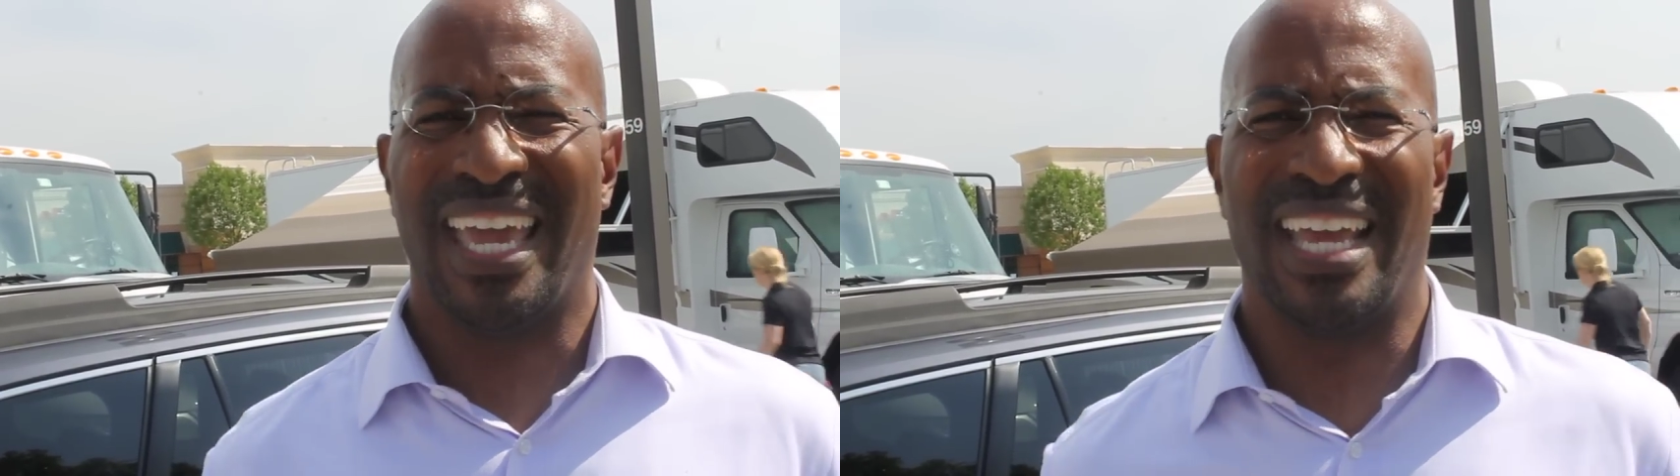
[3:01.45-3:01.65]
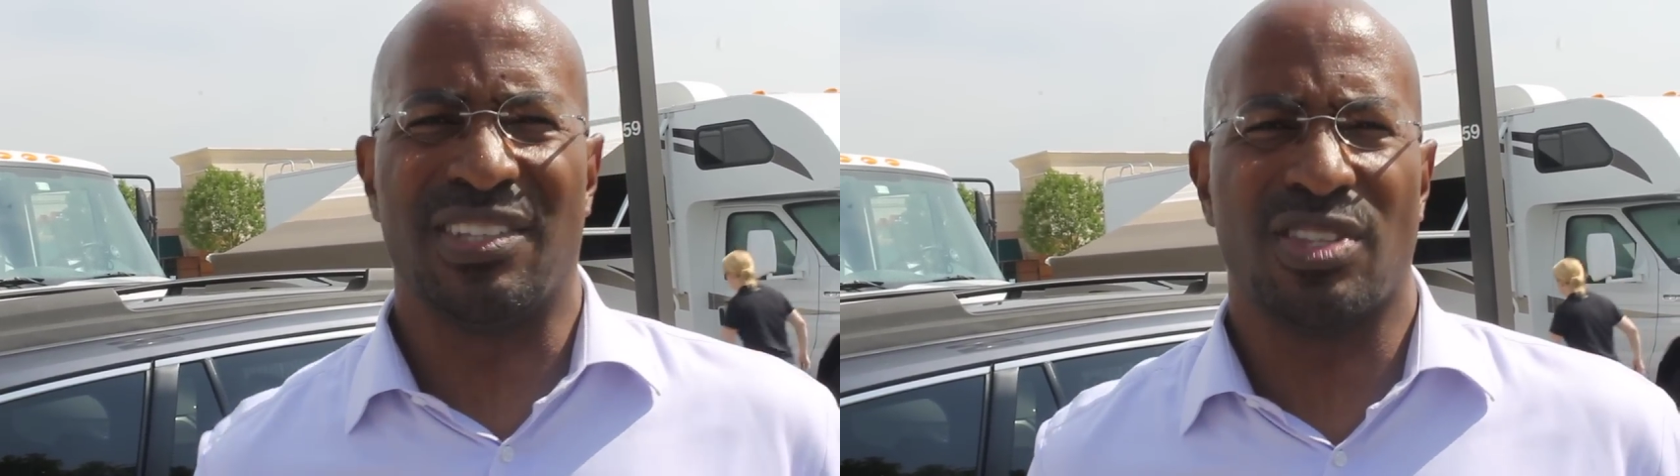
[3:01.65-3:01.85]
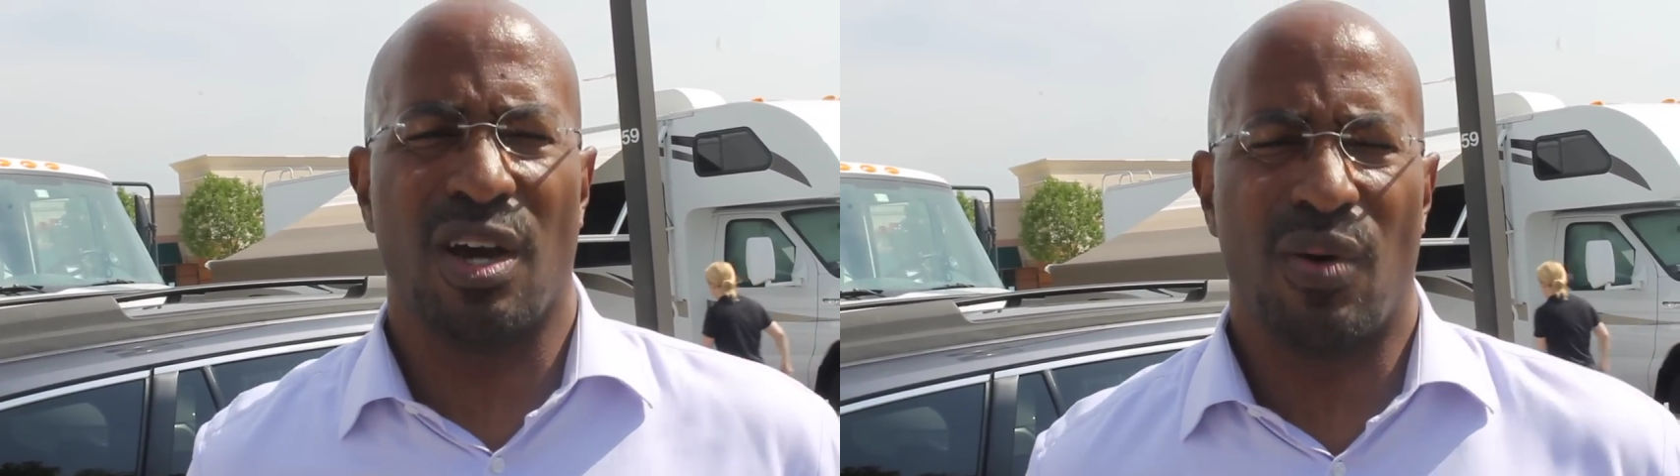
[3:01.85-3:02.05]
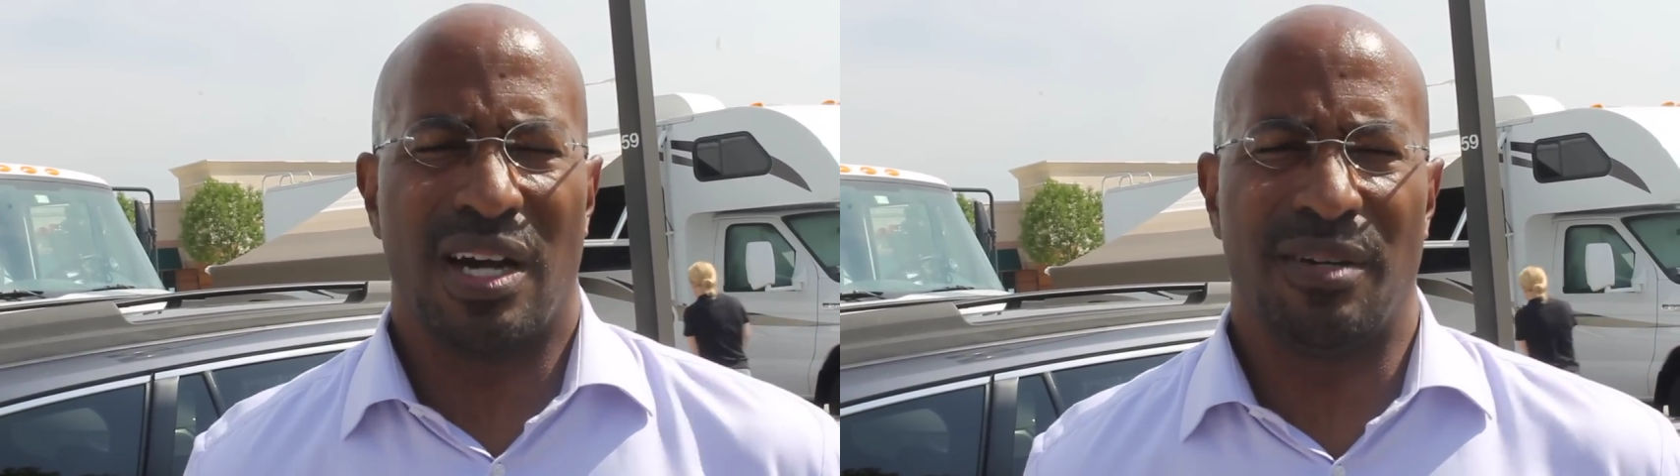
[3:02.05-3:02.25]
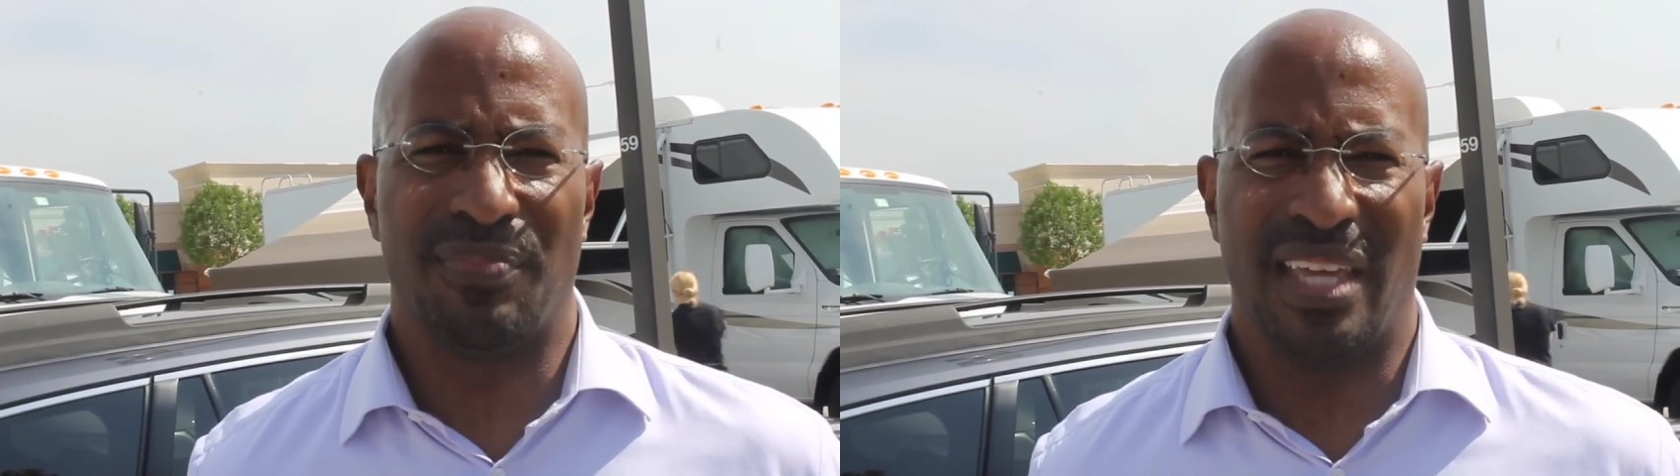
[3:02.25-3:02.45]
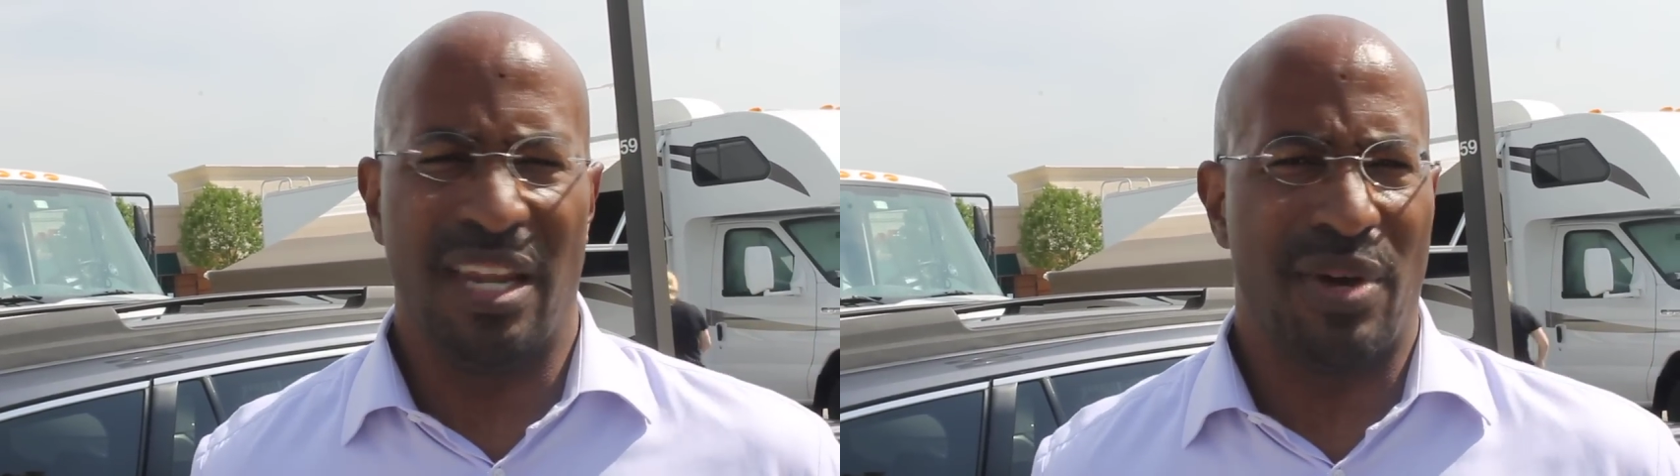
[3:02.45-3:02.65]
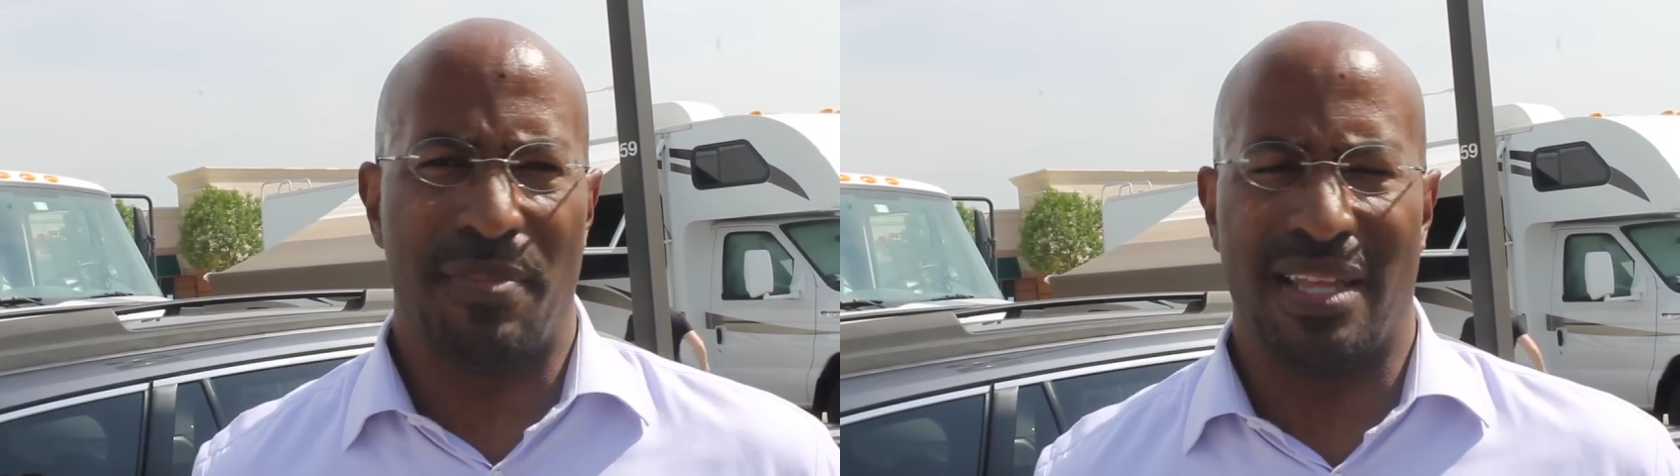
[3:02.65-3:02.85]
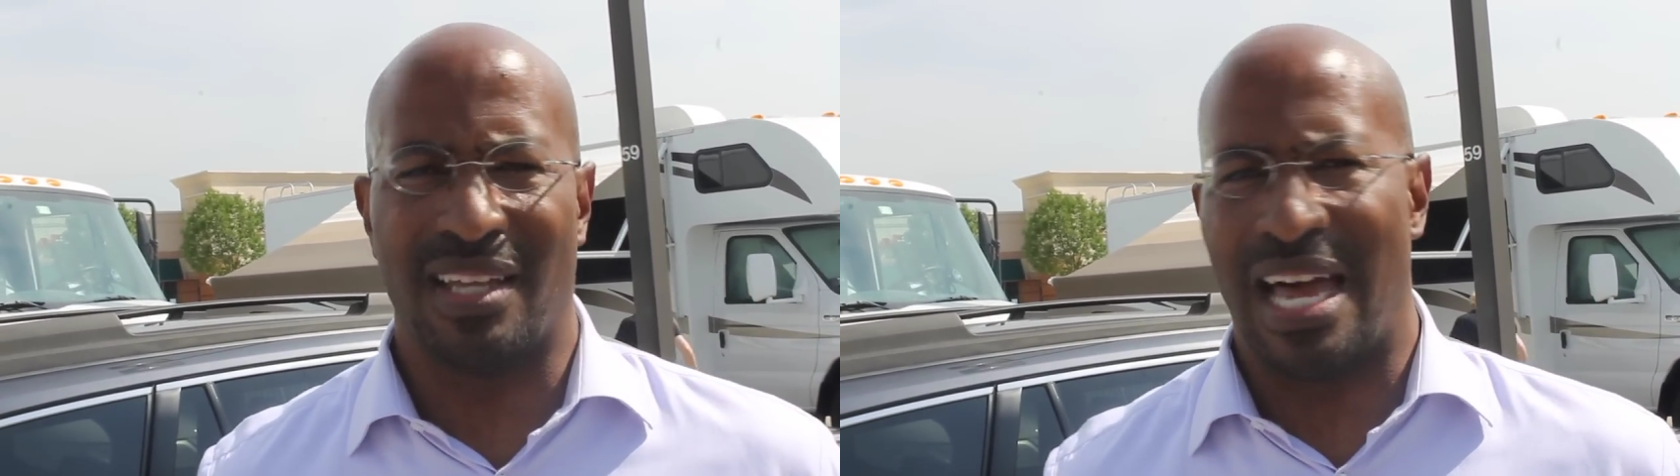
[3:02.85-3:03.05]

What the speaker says: And so, anyway, but look,